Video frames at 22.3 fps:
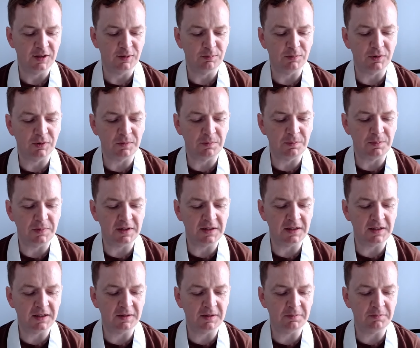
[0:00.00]
but
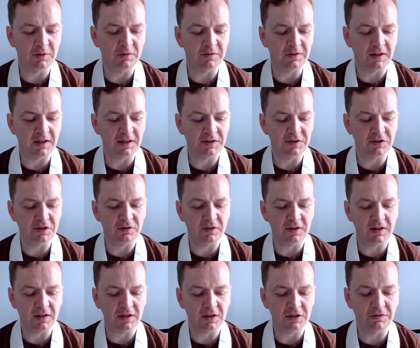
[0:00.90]
being provides a
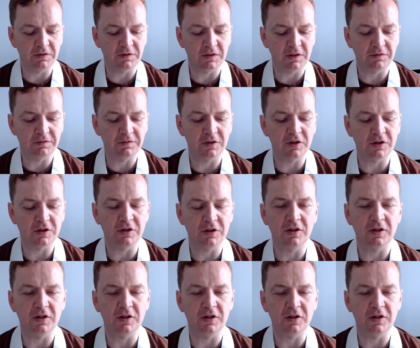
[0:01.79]
ground for the further